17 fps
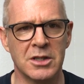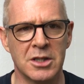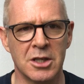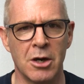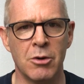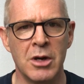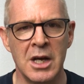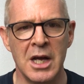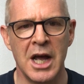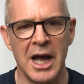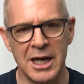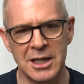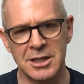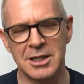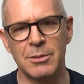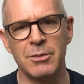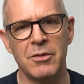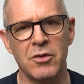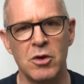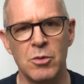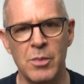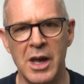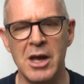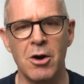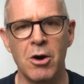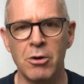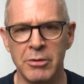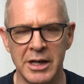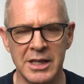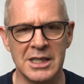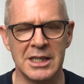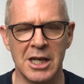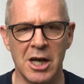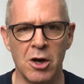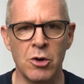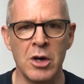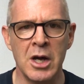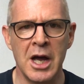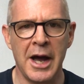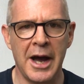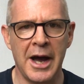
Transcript: So, as some of you may already know,